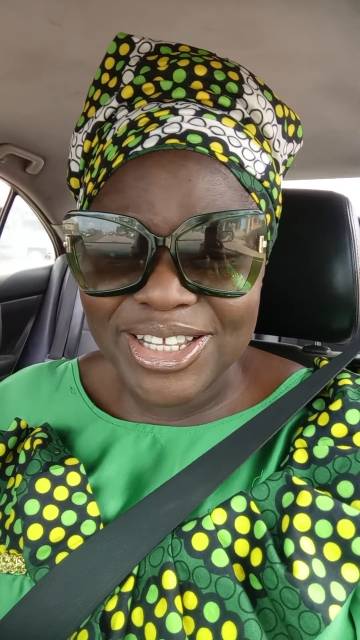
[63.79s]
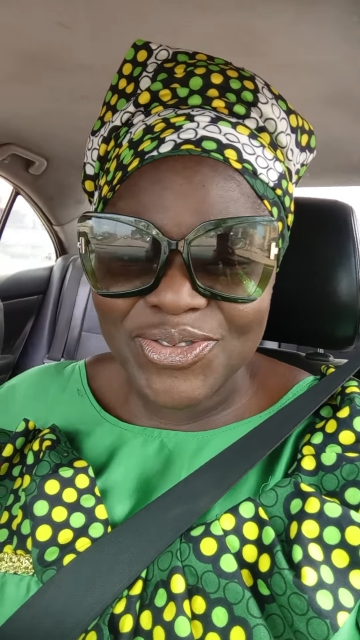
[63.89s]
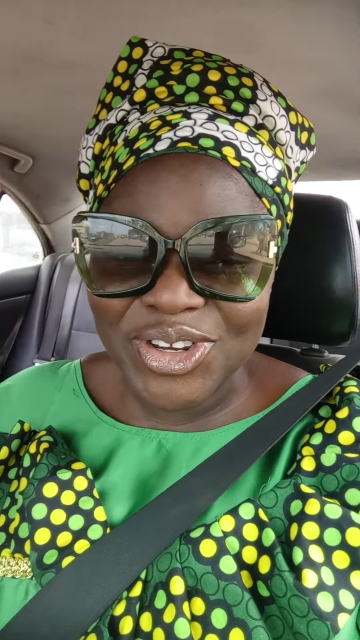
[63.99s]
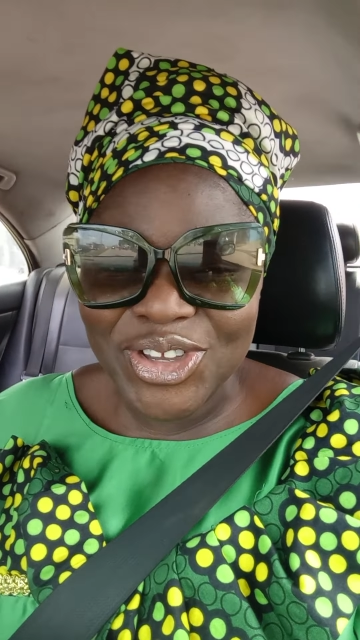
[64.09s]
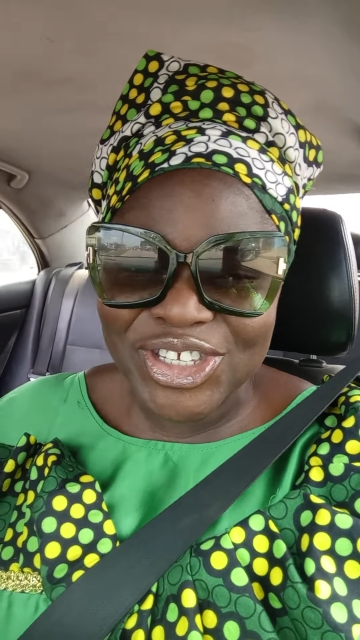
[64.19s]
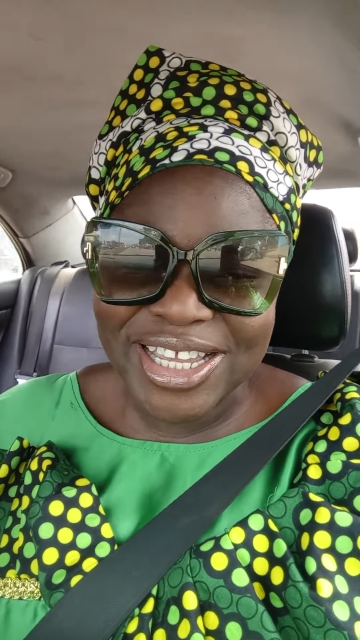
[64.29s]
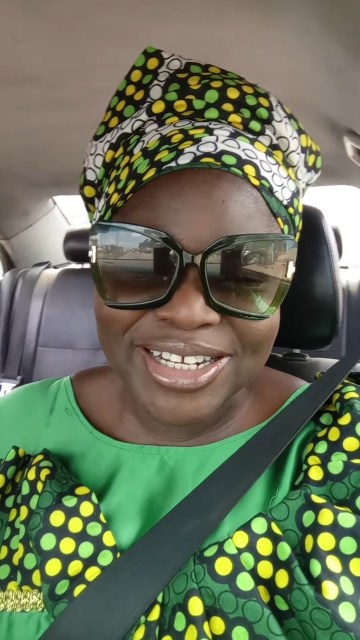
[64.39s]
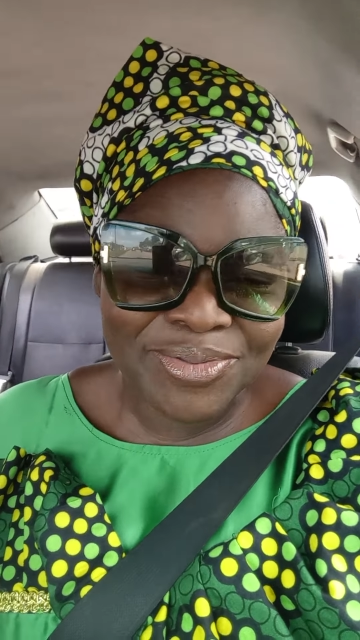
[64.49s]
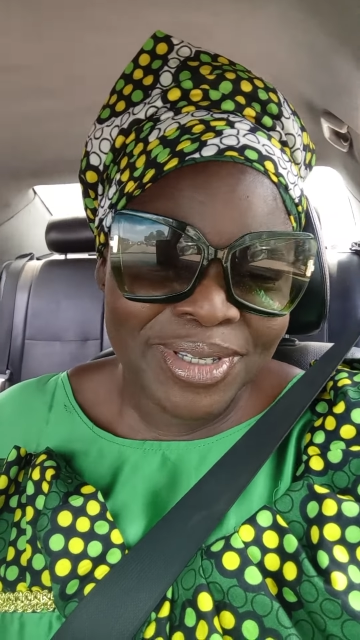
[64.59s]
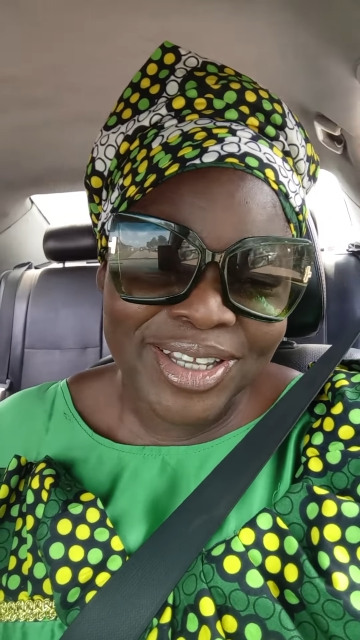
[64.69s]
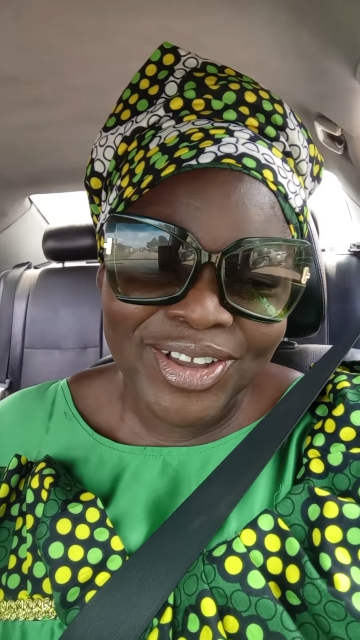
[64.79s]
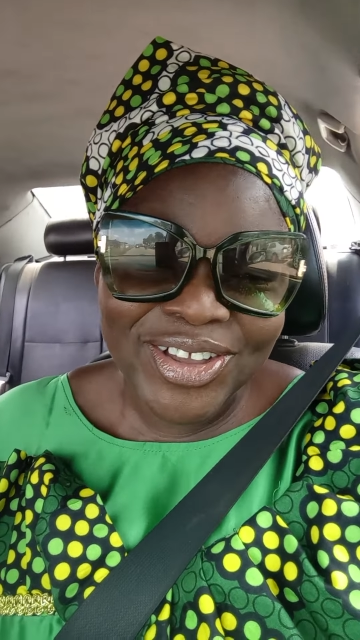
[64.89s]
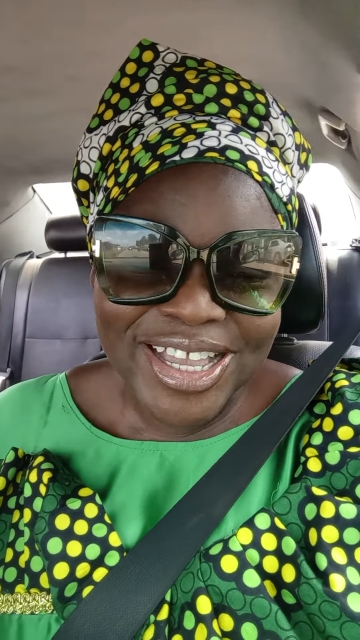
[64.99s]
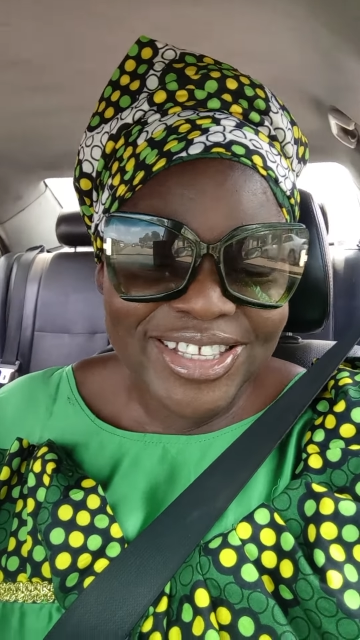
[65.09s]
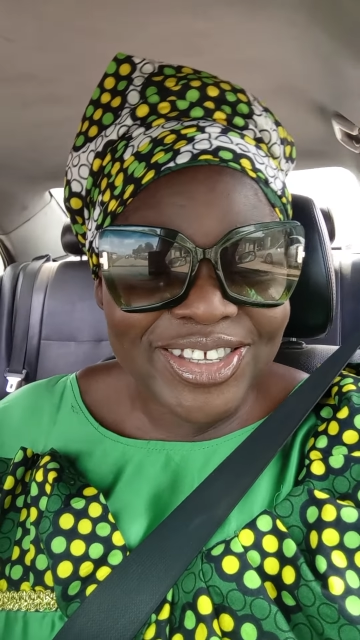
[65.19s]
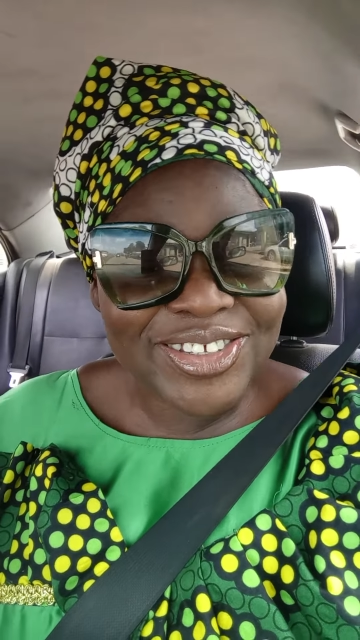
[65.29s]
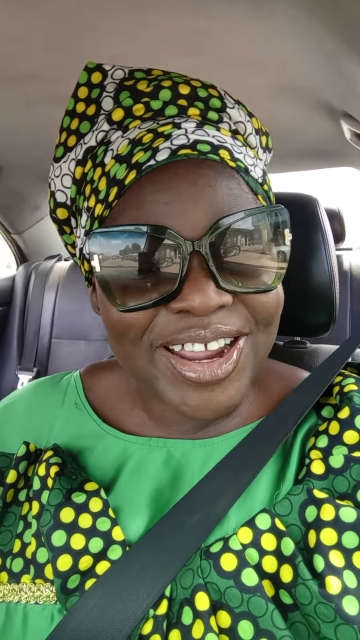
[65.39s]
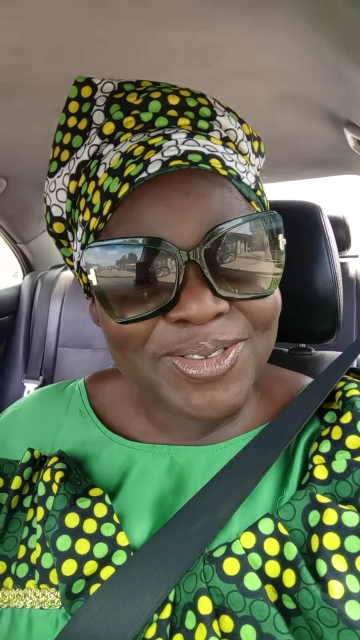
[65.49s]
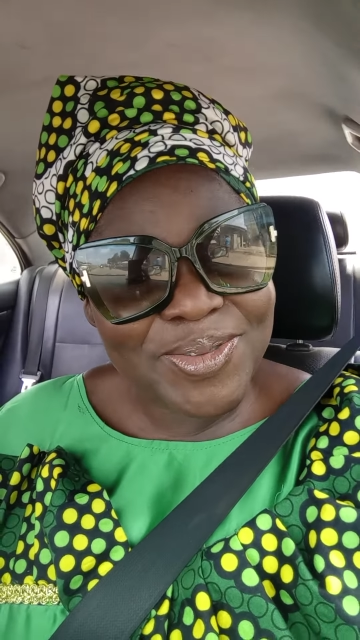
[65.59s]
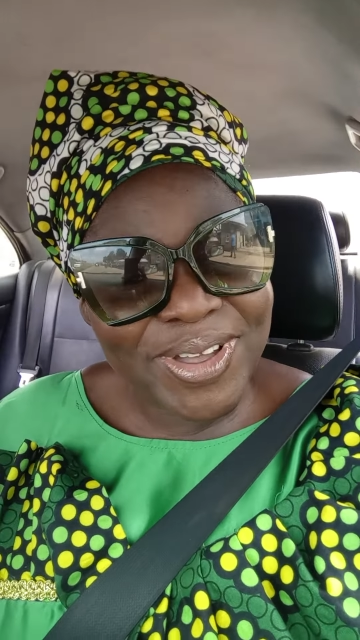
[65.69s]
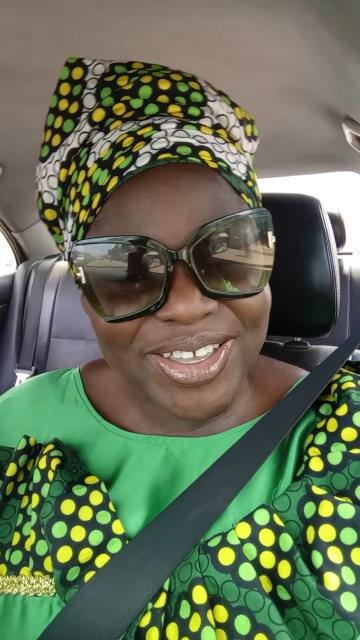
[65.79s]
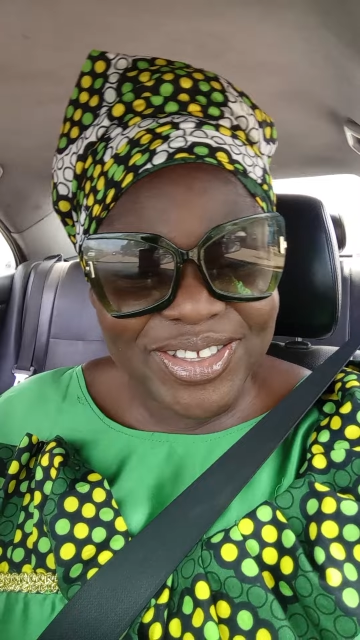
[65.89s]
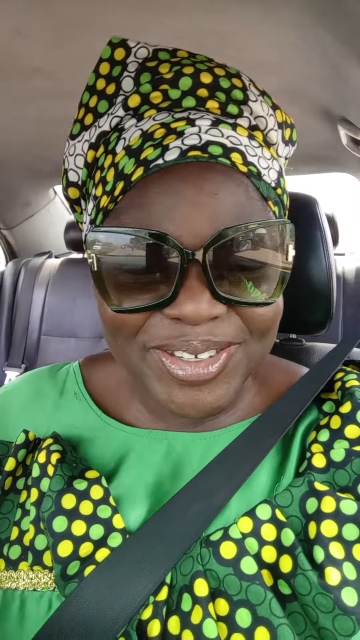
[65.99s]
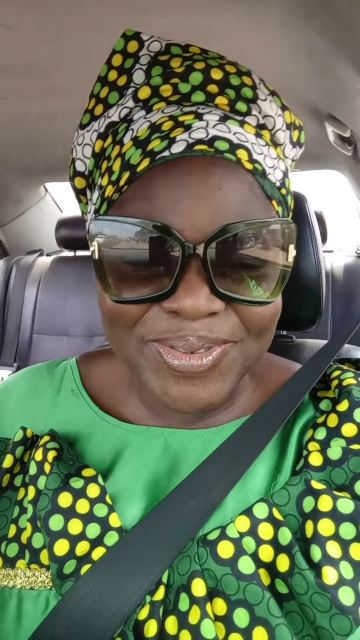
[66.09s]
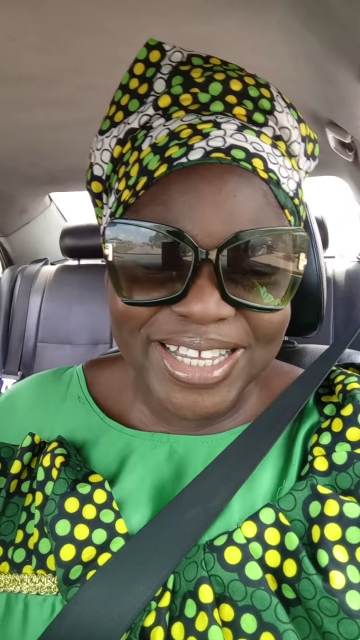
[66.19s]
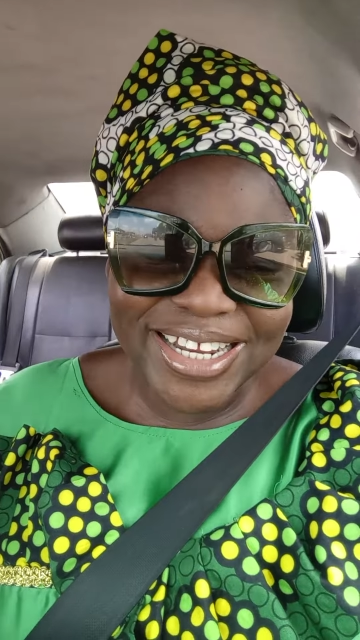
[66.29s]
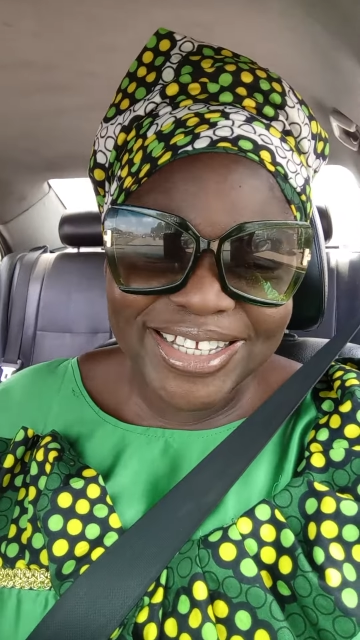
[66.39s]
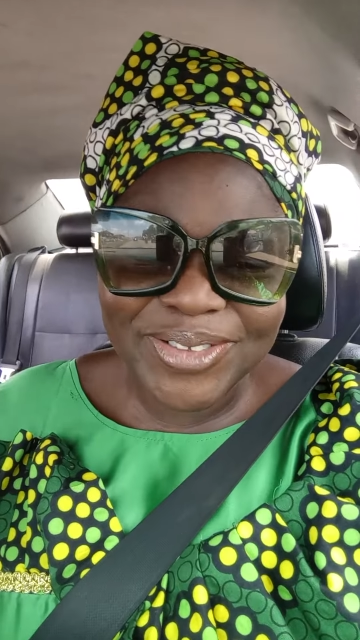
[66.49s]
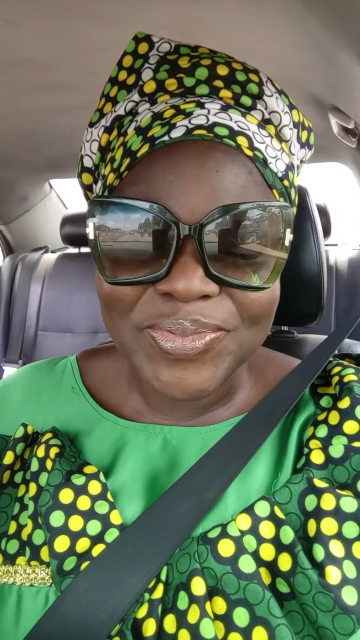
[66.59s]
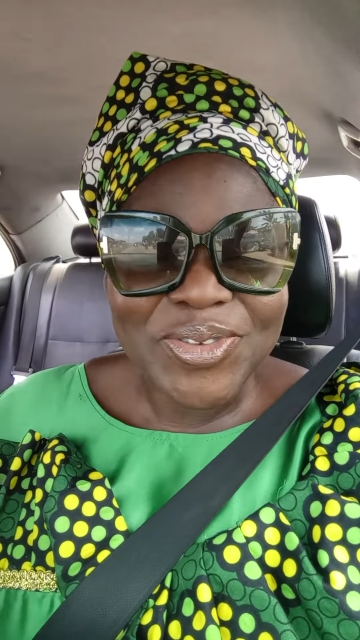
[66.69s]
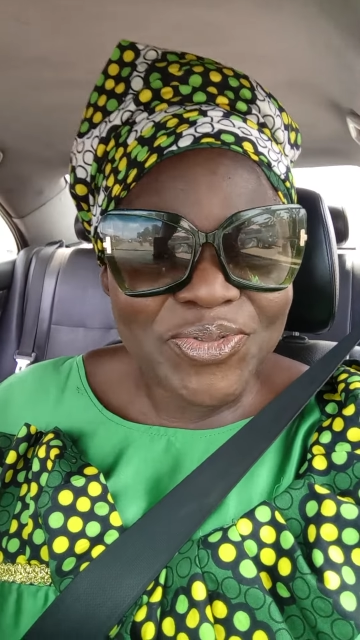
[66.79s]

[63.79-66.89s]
this video share this video subscribe to my youtube channel